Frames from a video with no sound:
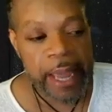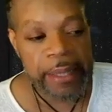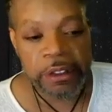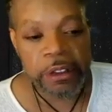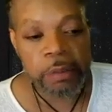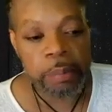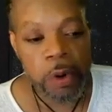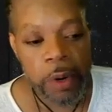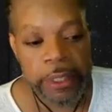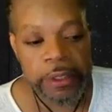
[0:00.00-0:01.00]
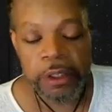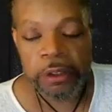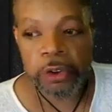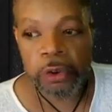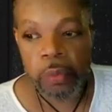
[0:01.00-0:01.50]
gotten to the point
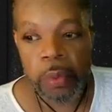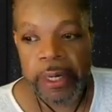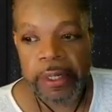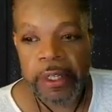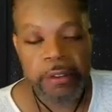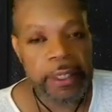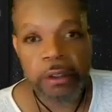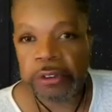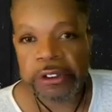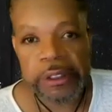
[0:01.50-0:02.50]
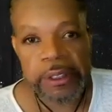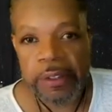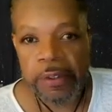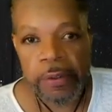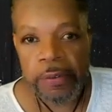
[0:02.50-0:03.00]
to where they don't see
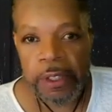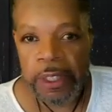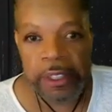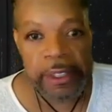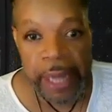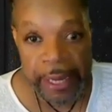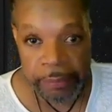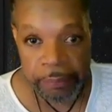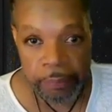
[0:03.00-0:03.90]
any light